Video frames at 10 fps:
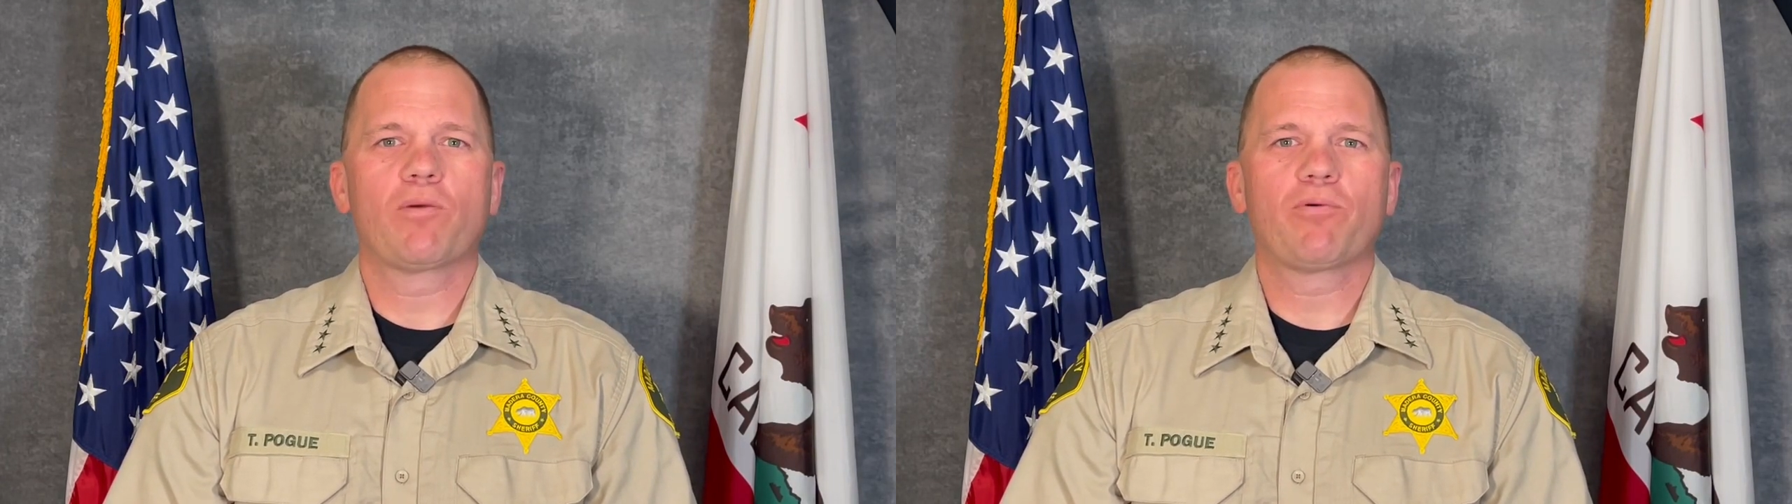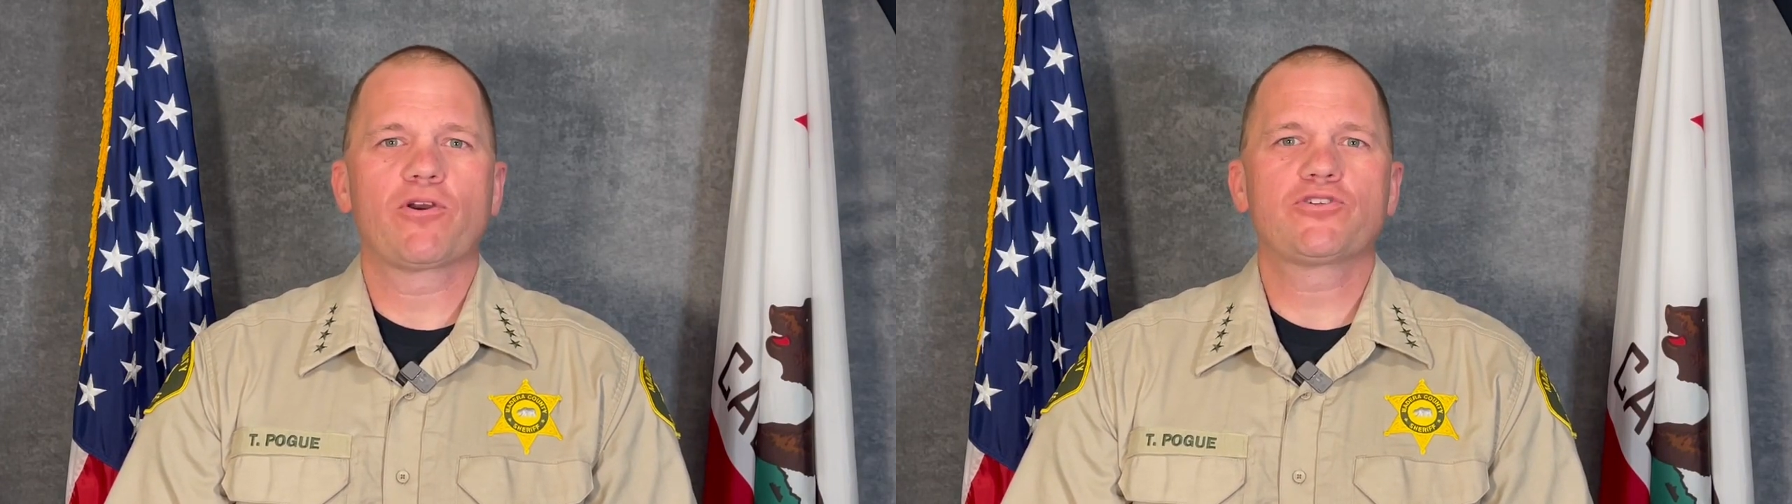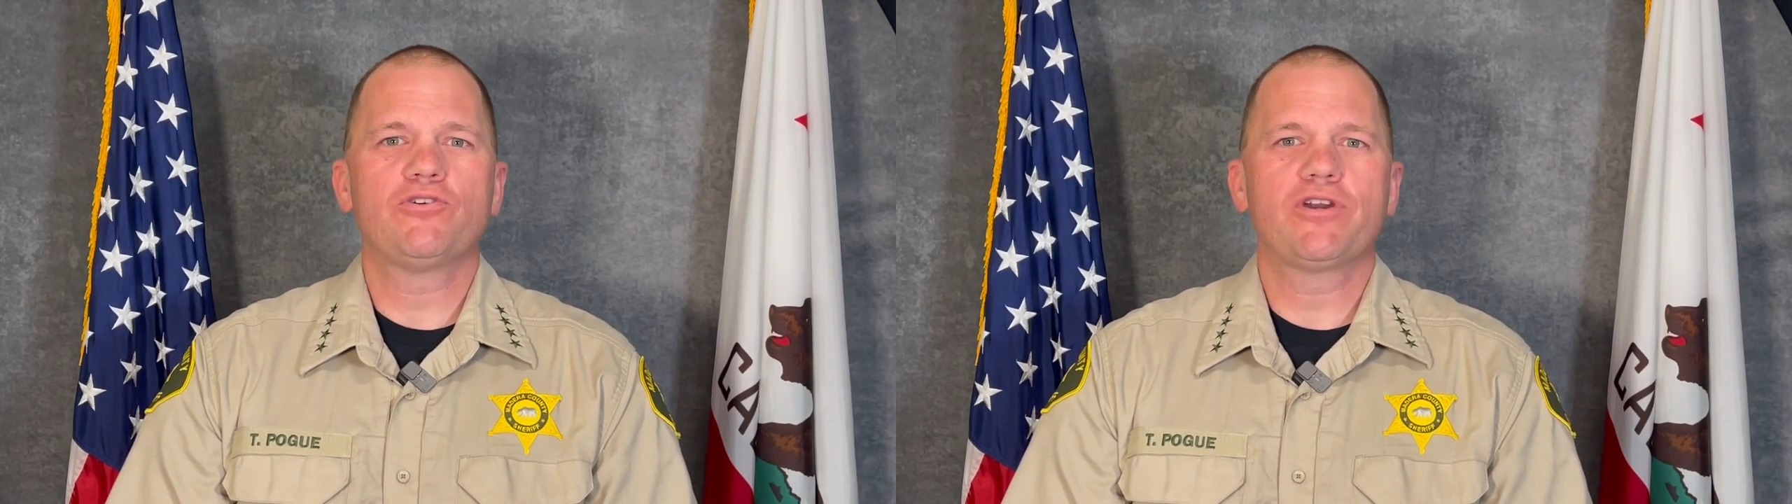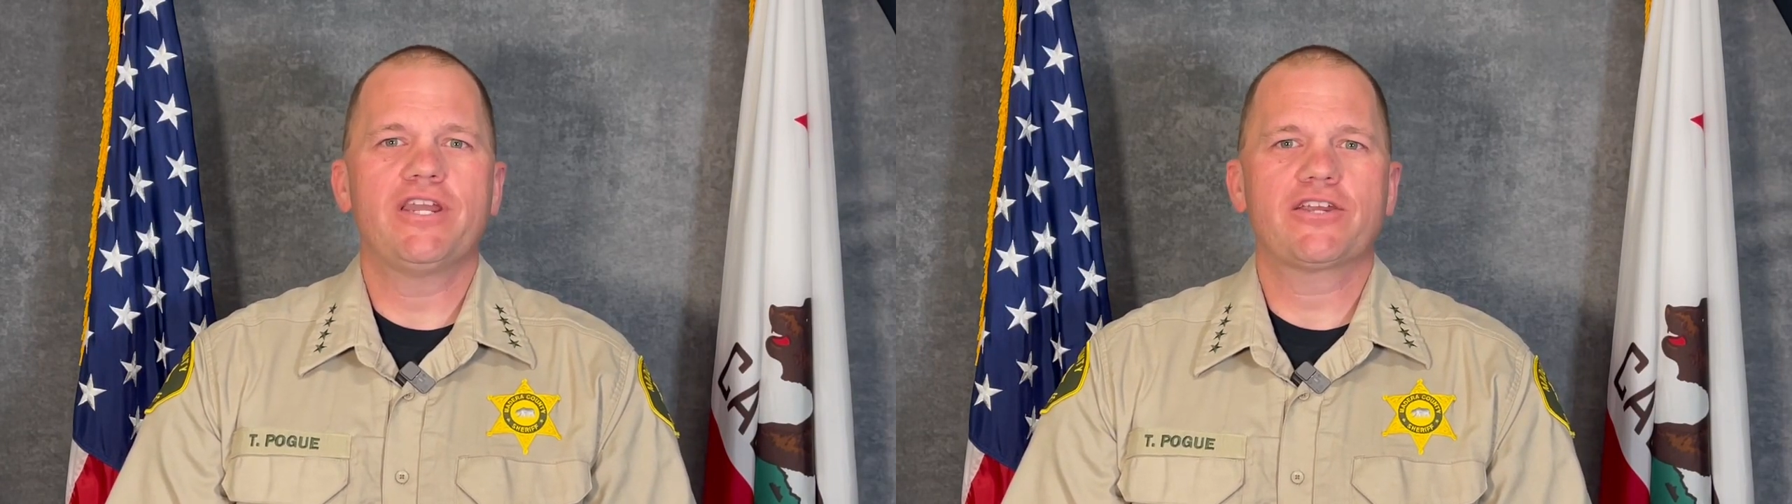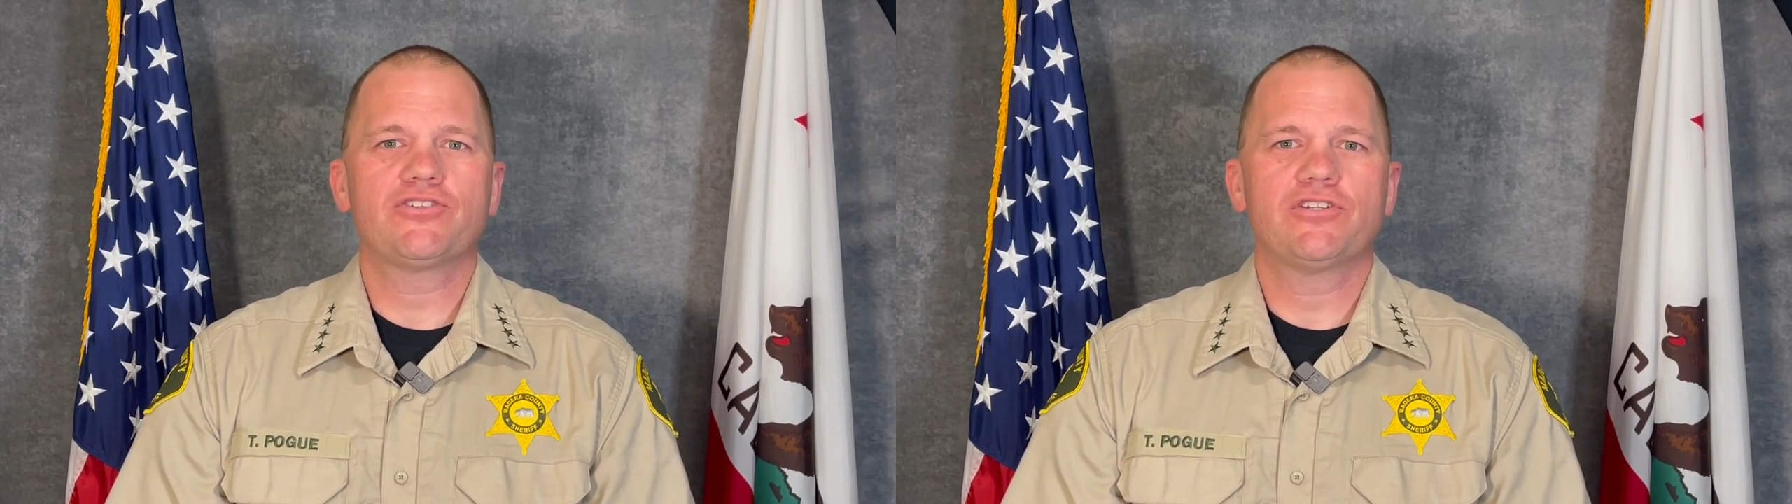personal
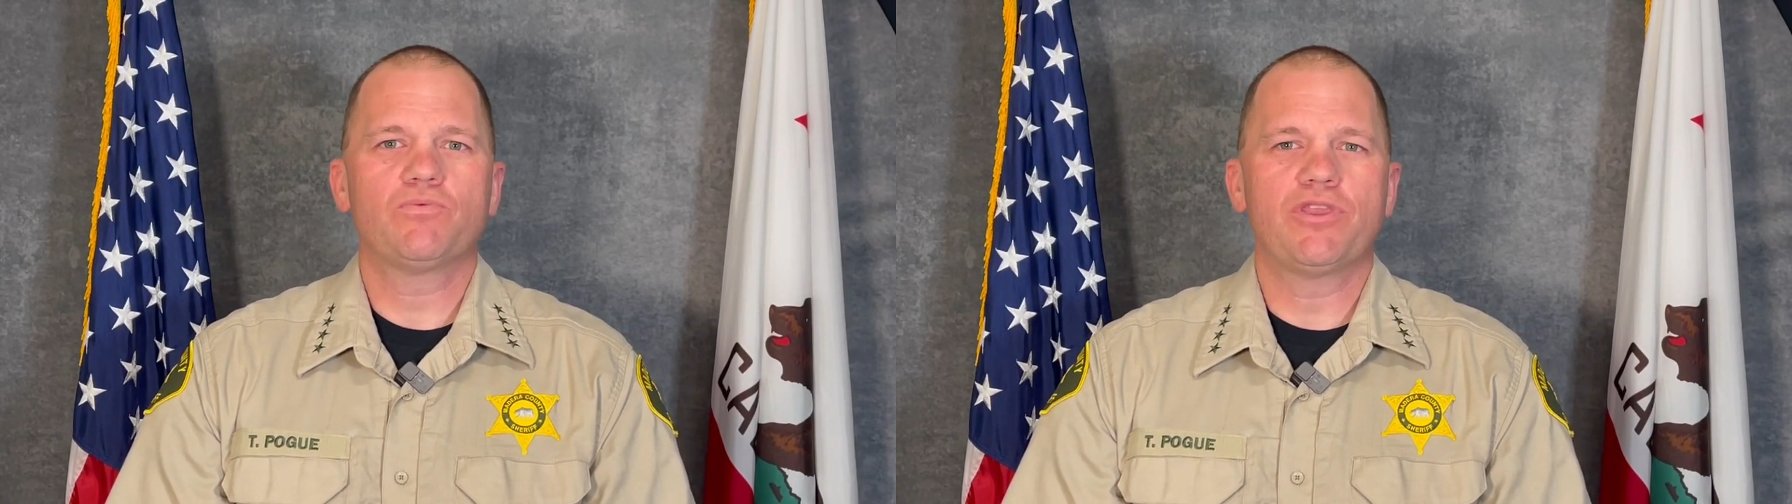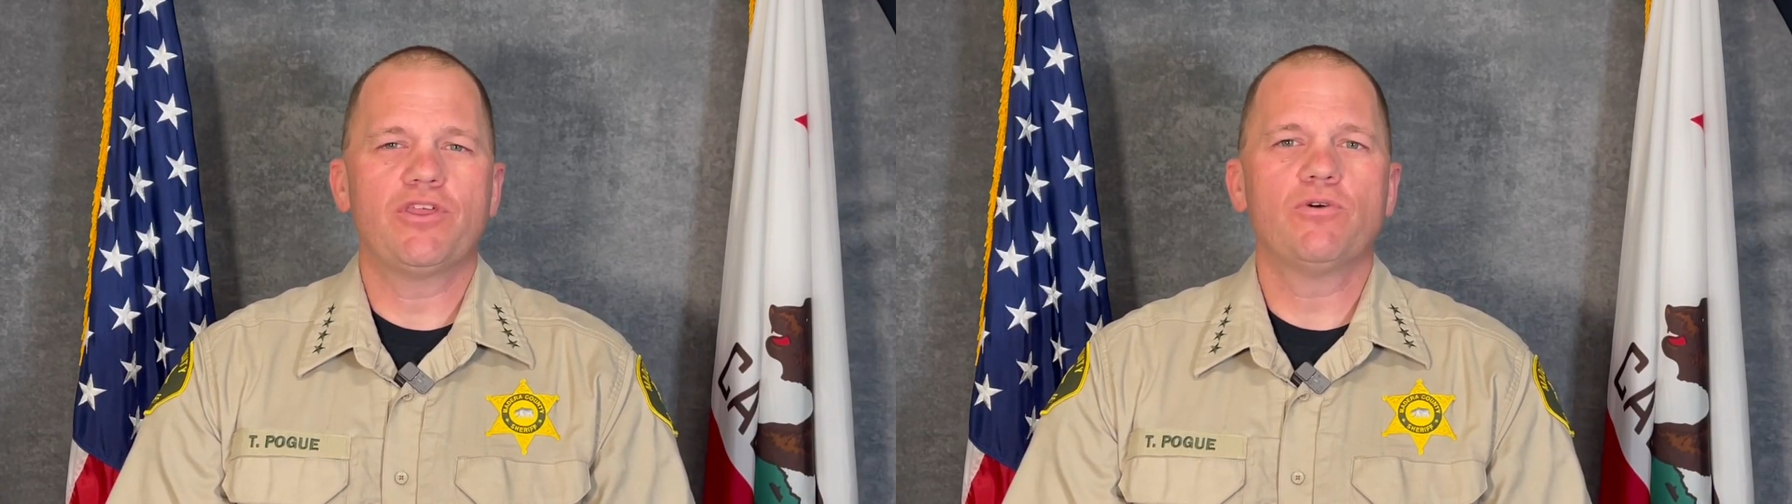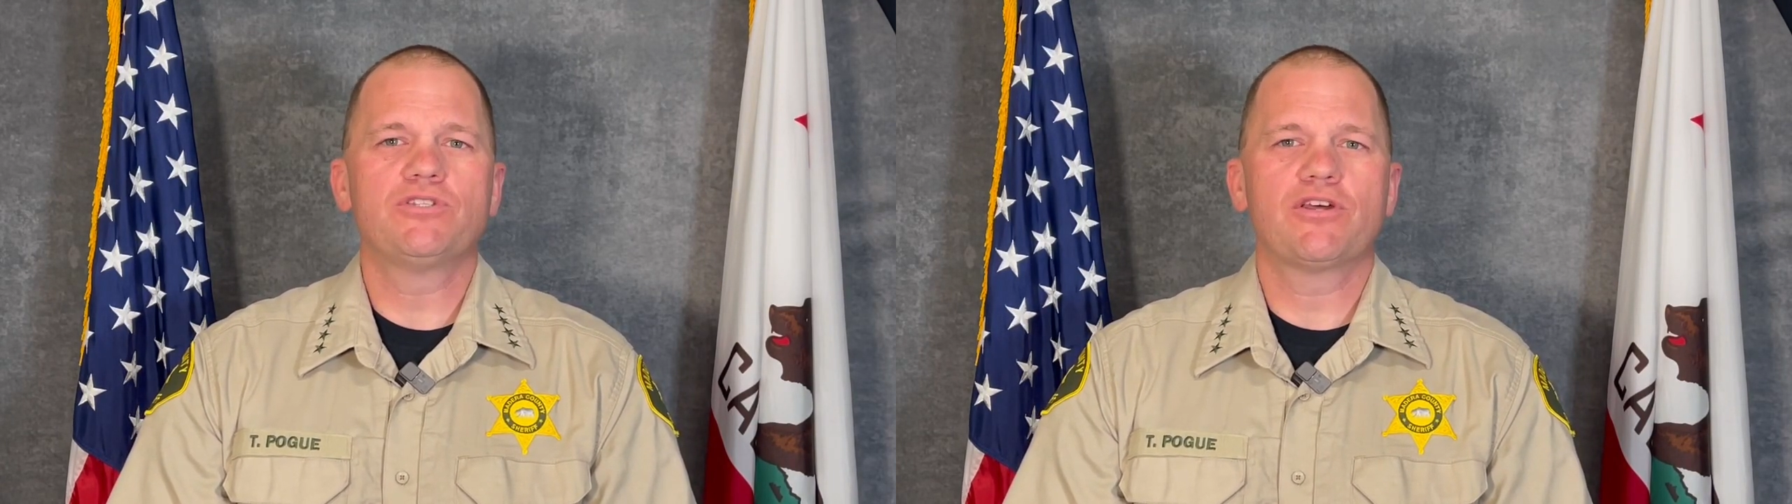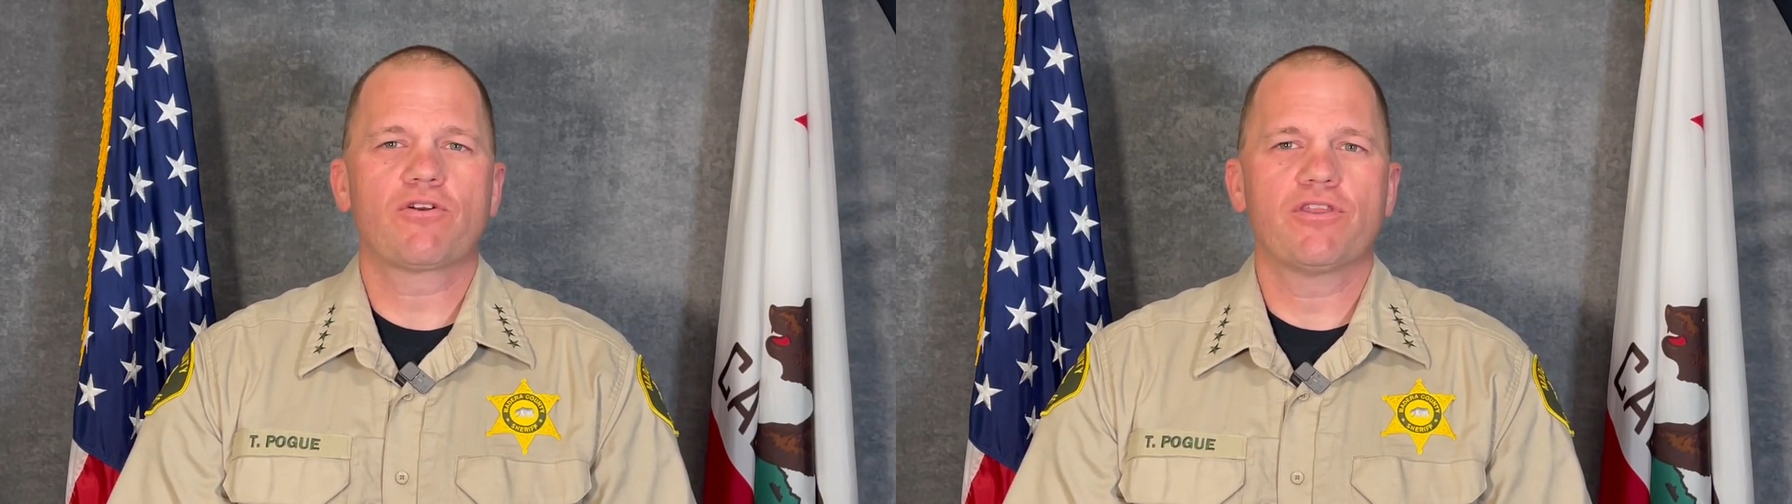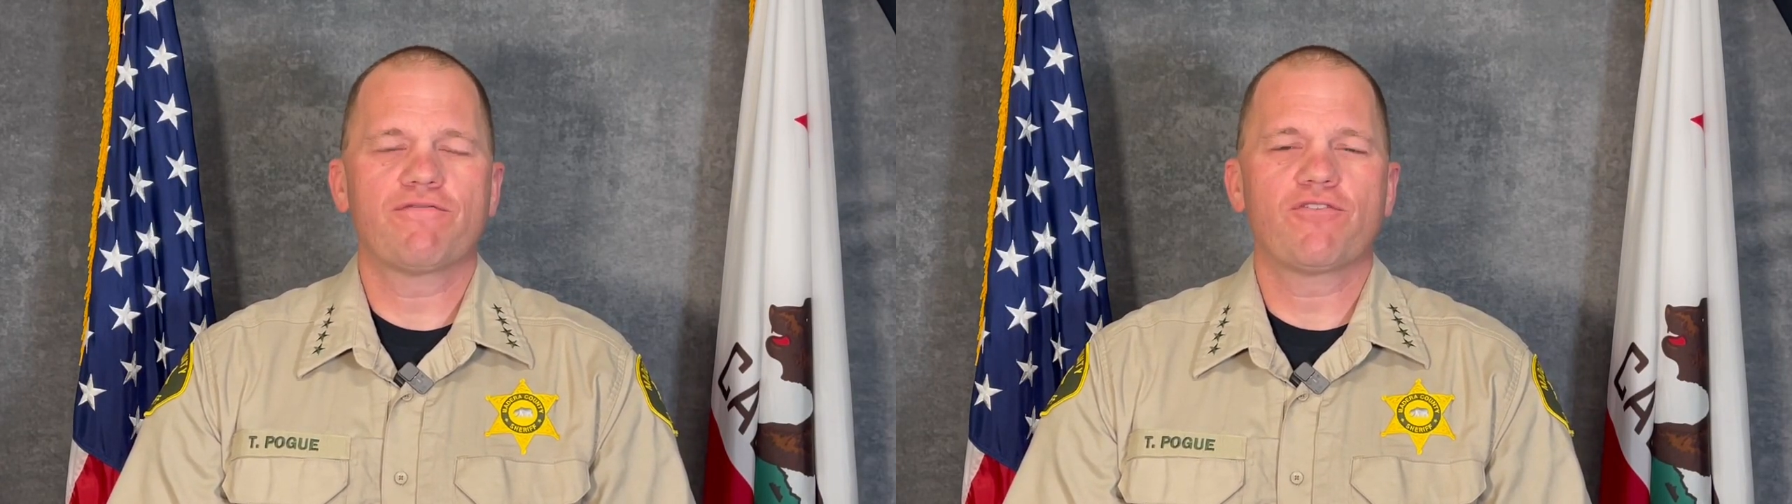connections with those that
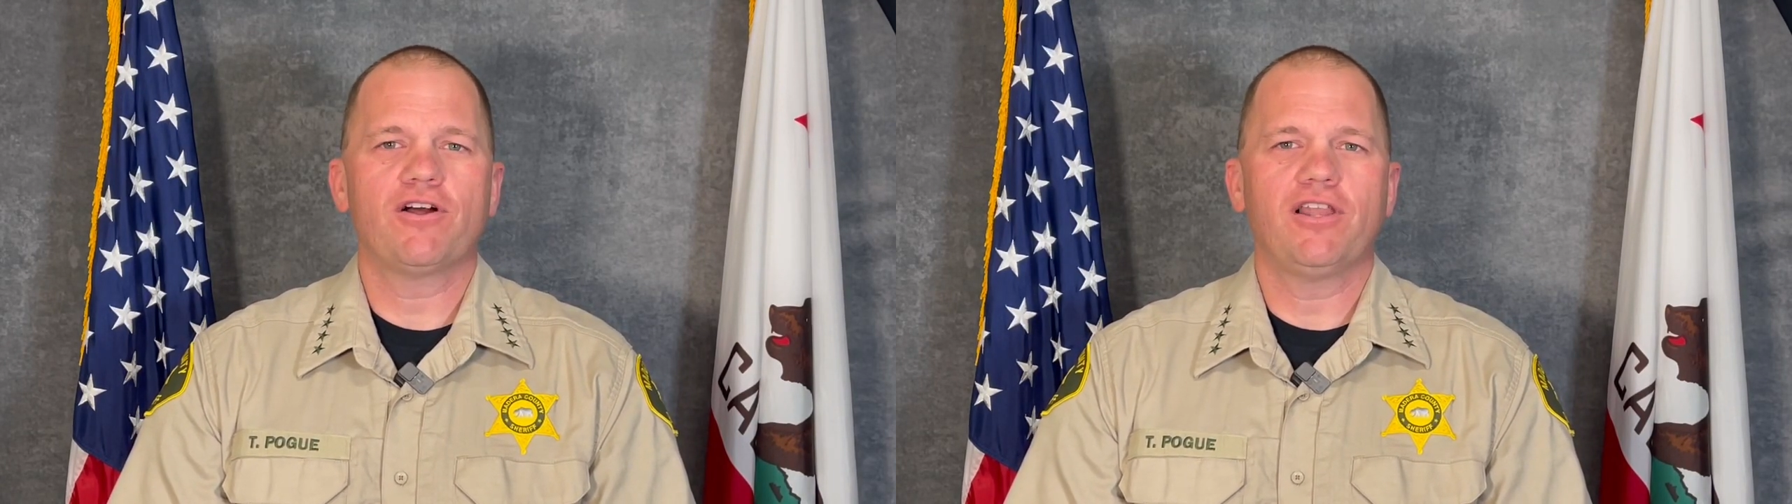are on the front